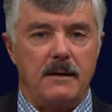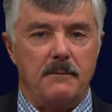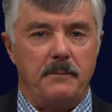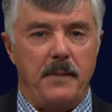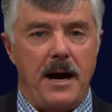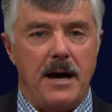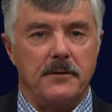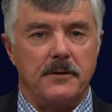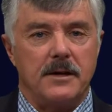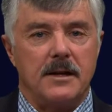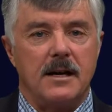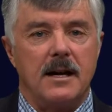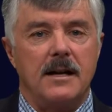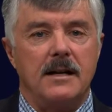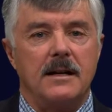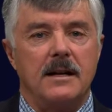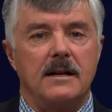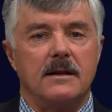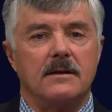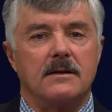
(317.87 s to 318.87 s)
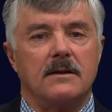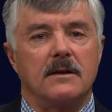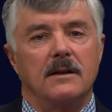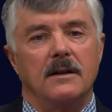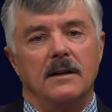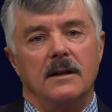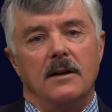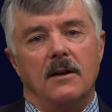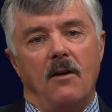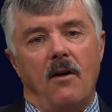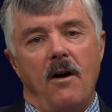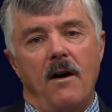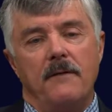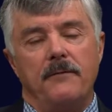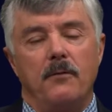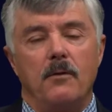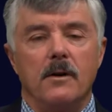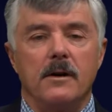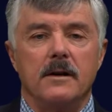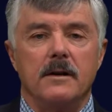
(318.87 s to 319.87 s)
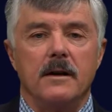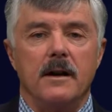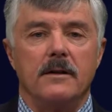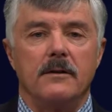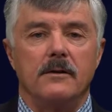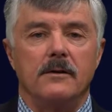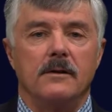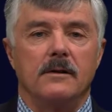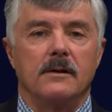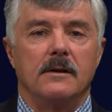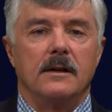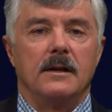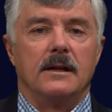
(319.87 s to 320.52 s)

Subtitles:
bouncing ideas off one another